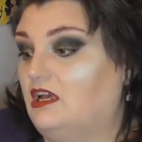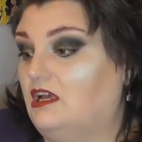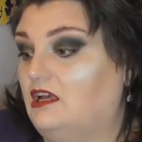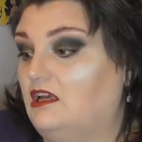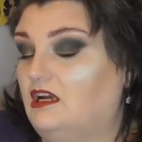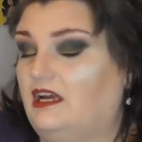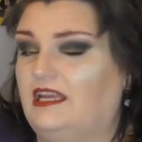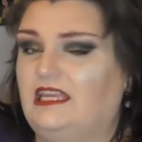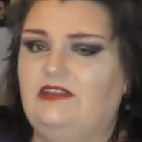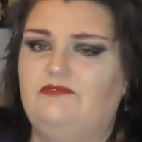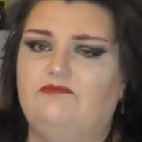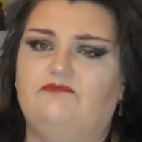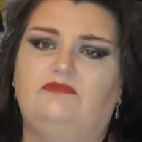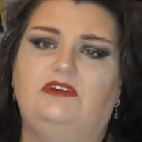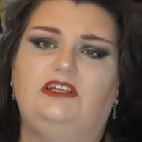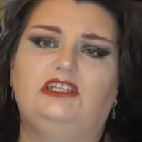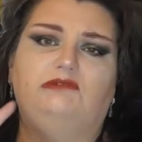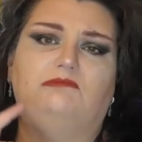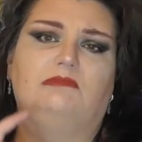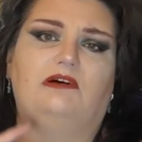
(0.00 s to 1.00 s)
Uh, I even
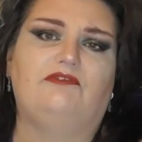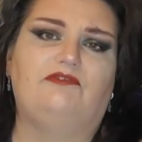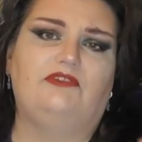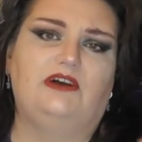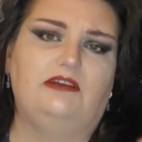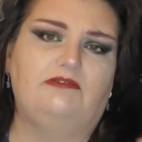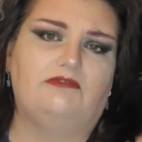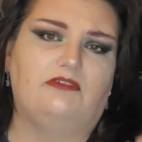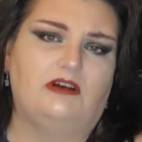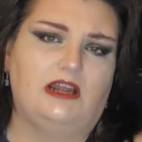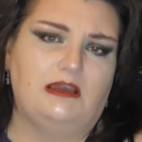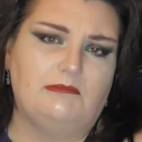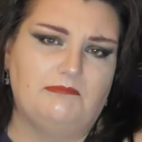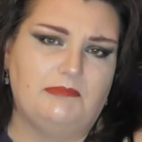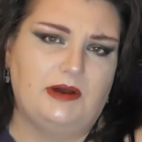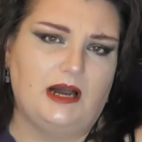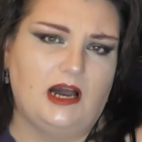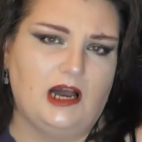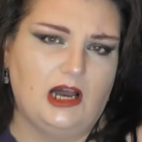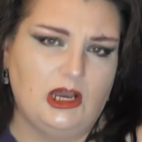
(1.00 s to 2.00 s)
read my favourite
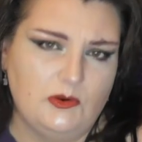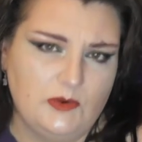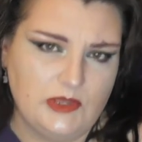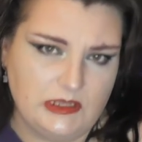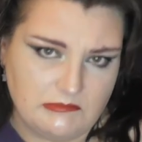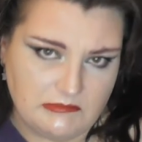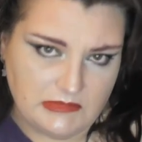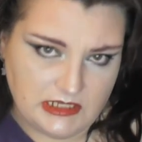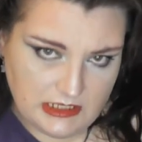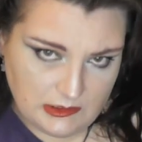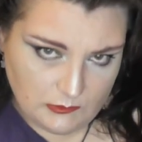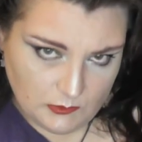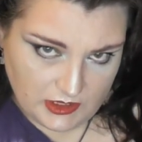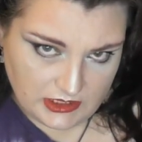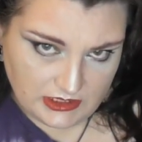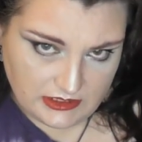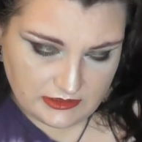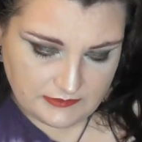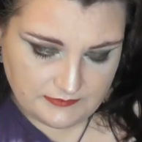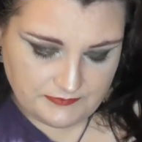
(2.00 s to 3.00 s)
poem in
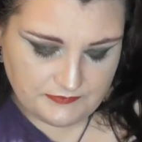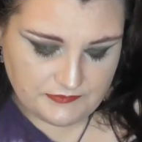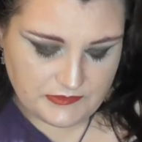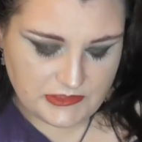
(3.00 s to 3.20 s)
one of them.